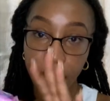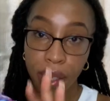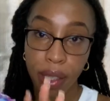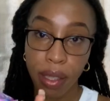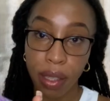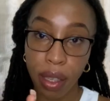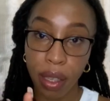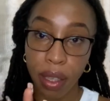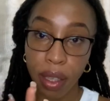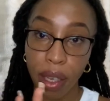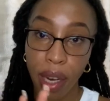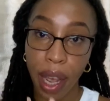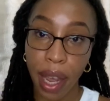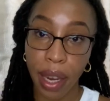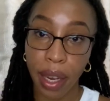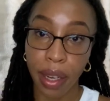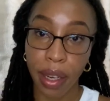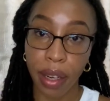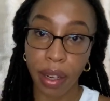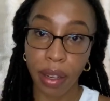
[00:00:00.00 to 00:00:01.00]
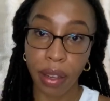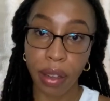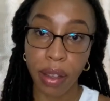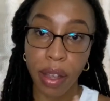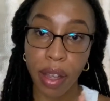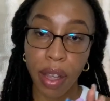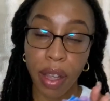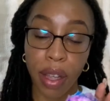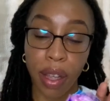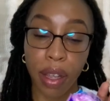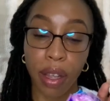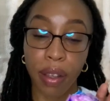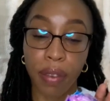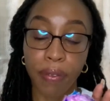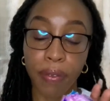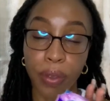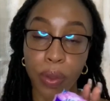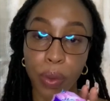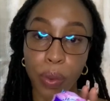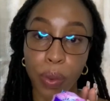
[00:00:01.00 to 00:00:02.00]
is a good idea if
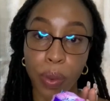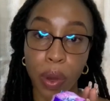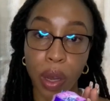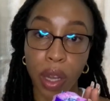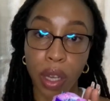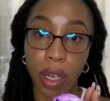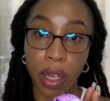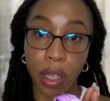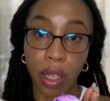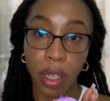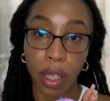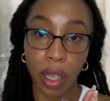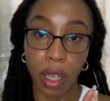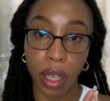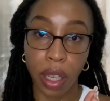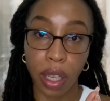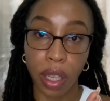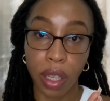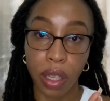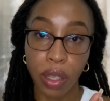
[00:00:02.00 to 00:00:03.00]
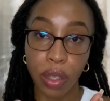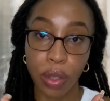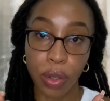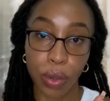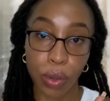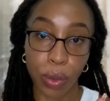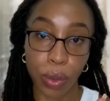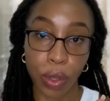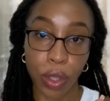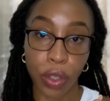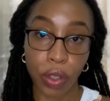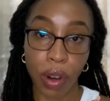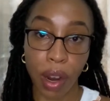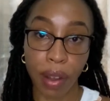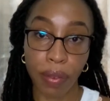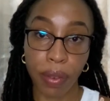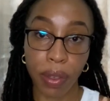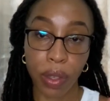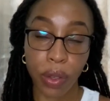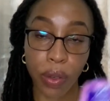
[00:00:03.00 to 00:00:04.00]
you are looking to
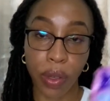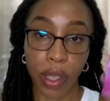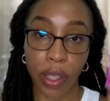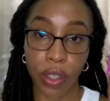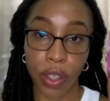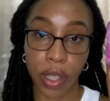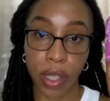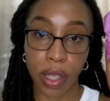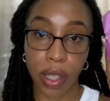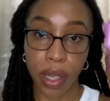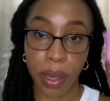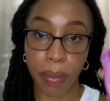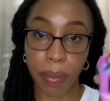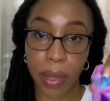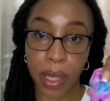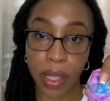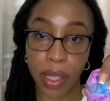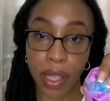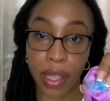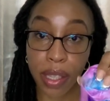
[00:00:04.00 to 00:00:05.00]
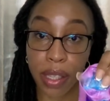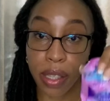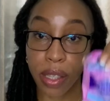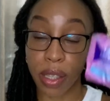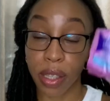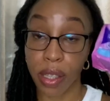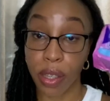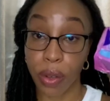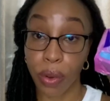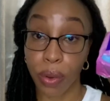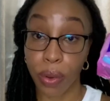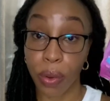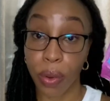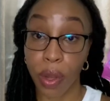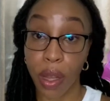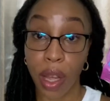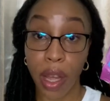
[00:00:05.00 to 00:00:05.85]
travel you can just slip this into your